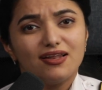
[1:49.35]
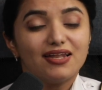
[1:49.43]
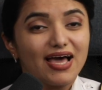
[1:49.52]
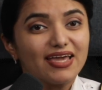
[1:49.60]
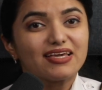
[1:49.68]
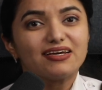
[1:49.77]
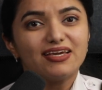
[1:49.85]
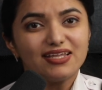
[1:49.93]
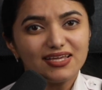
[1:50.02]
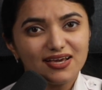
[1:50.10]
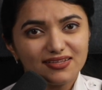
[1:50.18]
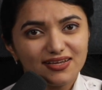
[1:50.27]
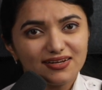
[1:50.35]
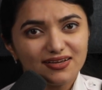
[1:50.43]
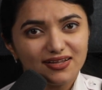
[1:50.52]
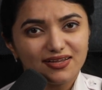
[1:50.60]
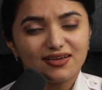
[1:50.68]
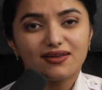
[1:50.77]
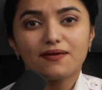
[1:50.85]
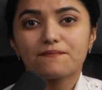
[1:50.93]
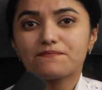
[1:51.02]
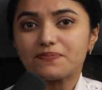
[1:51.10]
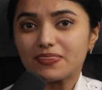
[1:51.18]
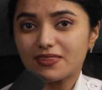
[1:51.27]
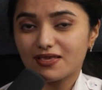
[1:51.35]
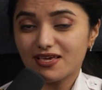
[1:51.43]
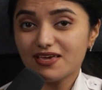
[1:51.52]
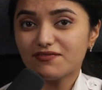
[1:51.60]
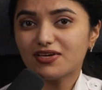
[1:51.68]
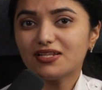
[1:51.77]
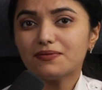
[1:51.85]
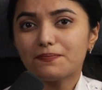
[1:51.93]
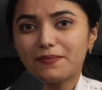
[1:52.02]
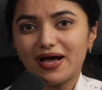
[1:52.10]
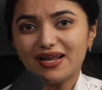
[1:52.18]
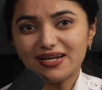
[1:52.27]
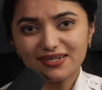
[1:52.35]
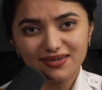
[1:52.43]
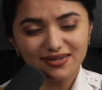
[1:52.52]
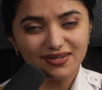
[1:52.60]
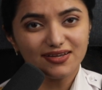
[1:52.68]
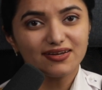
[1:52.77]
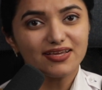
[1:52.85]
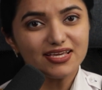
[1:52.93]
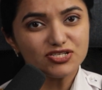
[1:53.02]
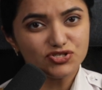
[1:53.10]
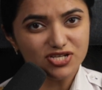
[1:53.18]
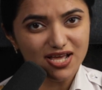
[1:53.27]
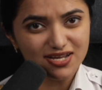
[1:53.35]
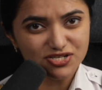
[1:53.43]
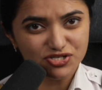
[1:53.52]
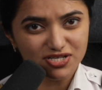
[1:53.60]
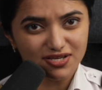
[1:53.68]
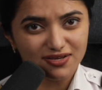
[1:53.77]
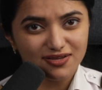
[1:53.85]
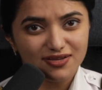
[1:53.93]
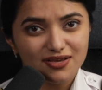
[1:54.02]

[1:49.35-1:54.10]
Like any other career, even pilot career is challenging.